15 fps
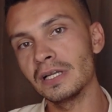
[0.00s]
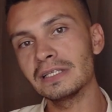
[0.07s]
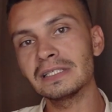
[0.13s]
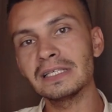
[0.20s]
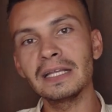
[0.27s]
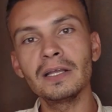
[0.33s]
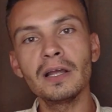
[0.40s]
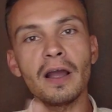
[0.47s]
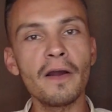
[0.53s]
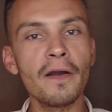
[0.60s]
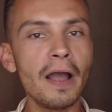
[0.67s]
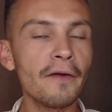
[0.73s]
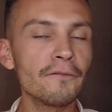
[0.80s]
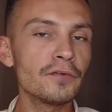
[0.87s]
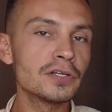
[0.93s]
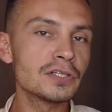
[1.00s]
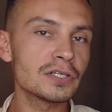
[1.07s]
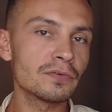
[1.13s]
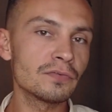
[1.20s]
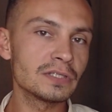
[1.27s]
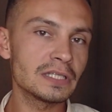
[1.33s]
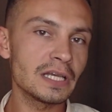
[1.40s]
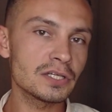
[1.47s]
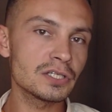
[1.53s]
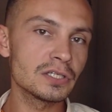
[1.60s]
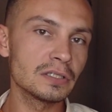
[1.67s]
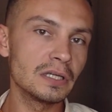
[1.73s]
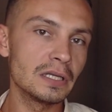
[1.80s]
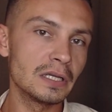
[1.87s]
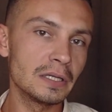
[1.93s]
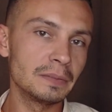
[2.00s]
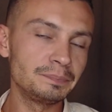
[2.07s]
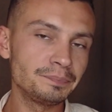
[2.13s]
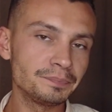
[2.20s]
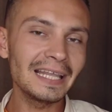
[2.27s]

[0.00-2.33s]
Let's say the average recession